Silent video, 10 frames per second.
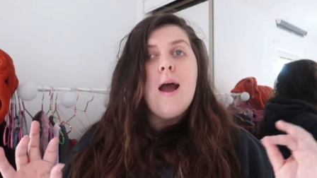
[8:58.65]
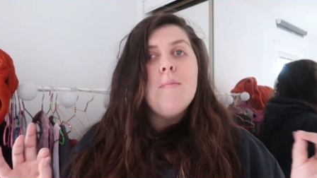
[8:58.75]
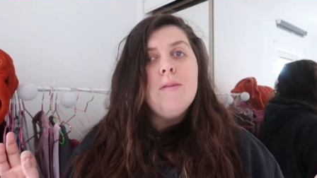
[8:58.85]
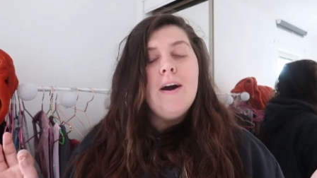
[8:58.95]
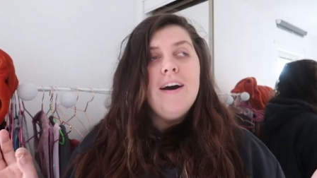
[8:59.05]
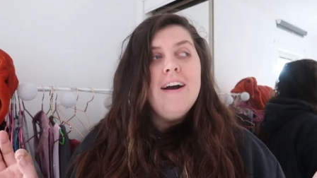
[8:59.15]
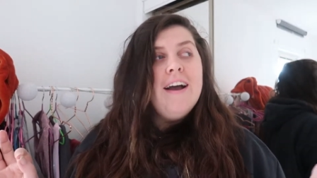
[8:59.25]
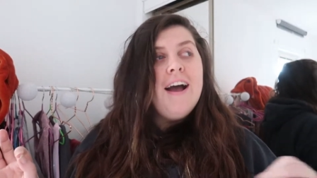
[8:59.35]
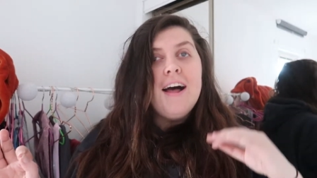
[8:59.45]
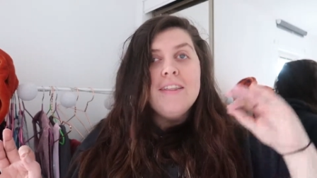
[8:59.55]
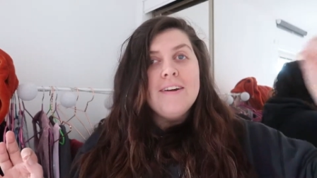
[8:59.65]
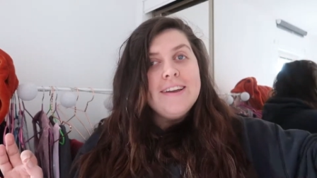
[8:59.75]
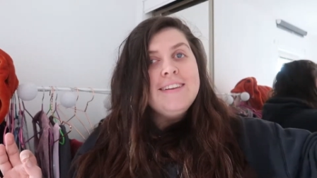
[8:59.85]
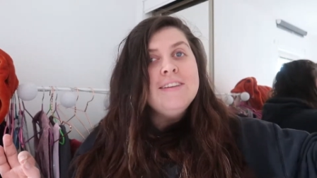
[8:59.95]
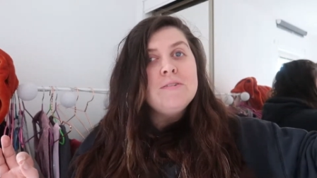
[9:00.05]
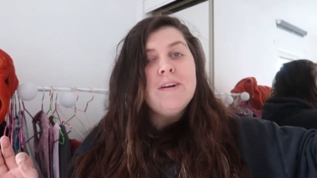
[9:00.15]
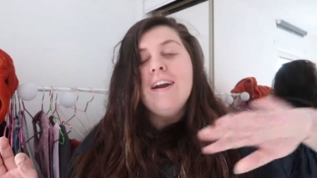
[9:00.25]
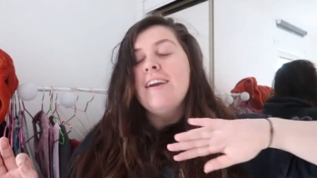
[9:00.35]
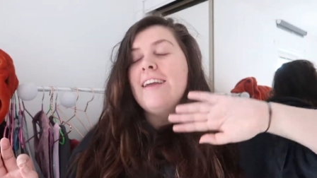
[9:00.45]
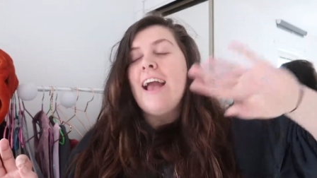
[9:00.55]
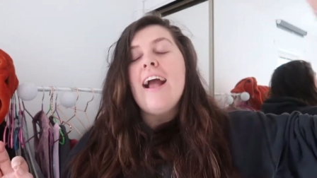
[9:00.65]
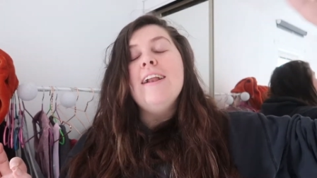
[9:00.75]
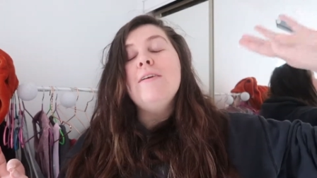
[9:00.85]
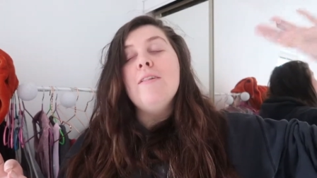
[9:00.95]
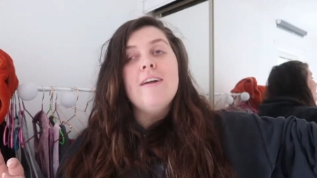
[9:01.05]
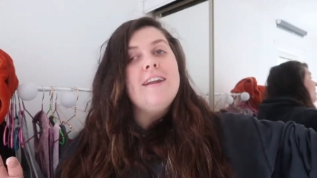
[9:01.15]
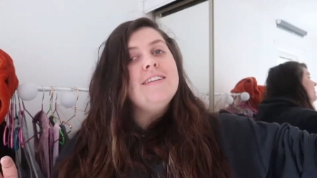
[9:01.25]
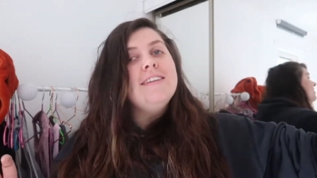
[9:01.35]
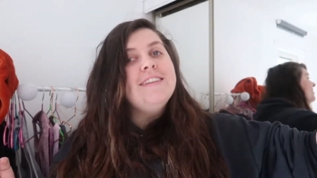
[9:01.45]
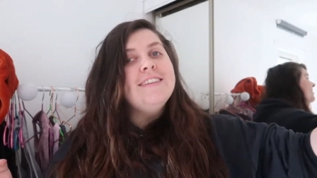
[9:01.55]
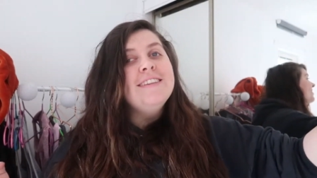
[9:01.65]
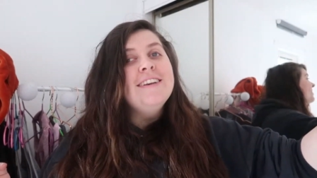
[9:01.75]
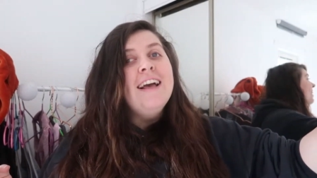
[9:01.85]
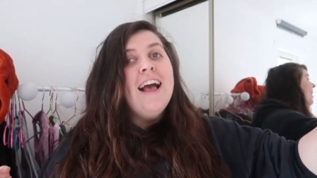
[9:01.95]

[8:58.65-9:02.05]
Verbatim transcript: I'm not a long distance runner, can't do long distance